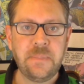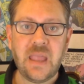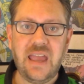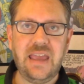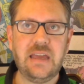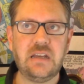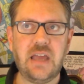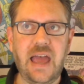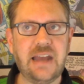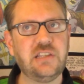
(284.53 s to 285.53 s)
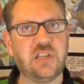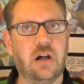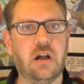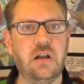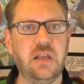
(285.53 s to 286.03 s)
And at its
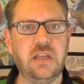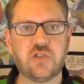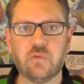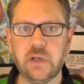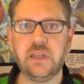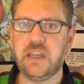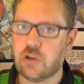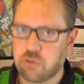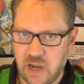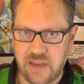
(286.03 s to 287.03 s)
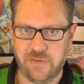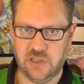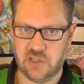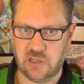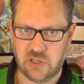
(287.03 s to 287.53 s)
heart, it's really
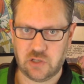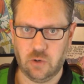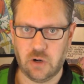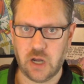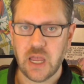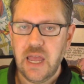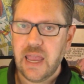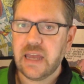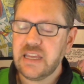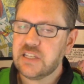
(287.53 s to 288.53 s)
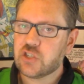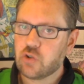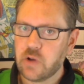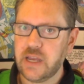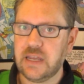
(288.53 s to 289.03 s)
Kraven's story, and he's
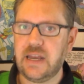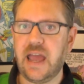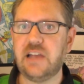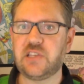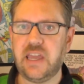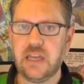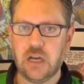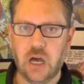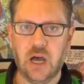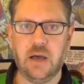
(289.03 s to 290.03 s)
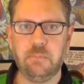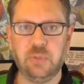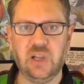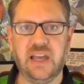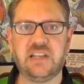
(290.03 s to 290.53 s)
treated as a
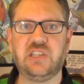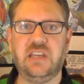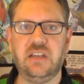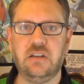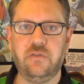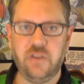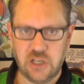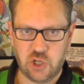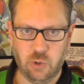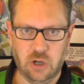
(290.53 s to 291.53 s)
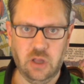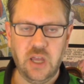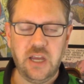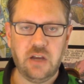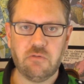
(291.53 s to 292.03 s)
complex individual.
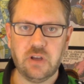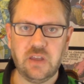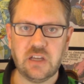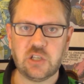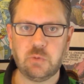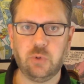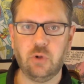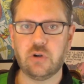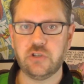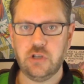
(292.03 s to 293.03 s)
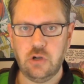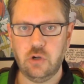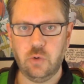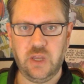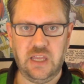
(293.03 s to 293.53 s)
It really explores
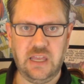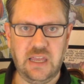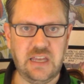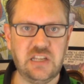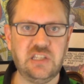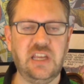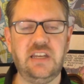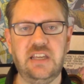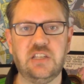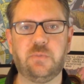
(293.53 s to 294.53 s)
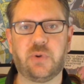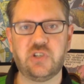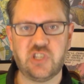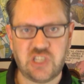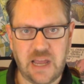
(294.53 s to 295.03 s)
who he is and his
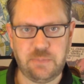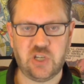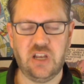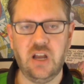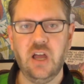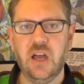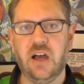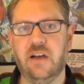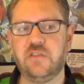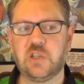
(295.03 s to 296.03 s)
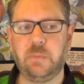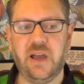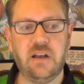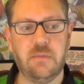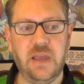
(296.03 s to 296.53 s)
perception of
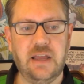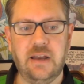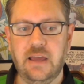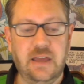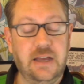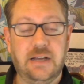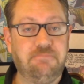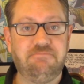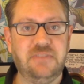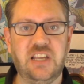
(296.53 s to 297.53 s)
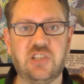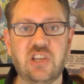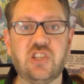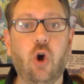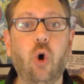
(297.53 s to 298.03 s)
Spider-Man. It
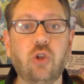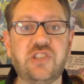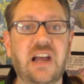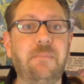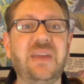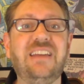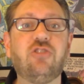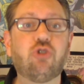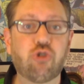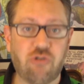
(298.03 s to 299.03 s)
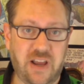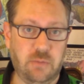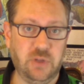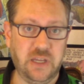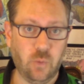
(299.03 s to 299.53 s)
just holds up
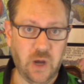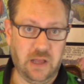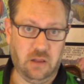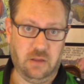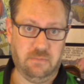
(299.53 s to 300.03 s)
incredibly well.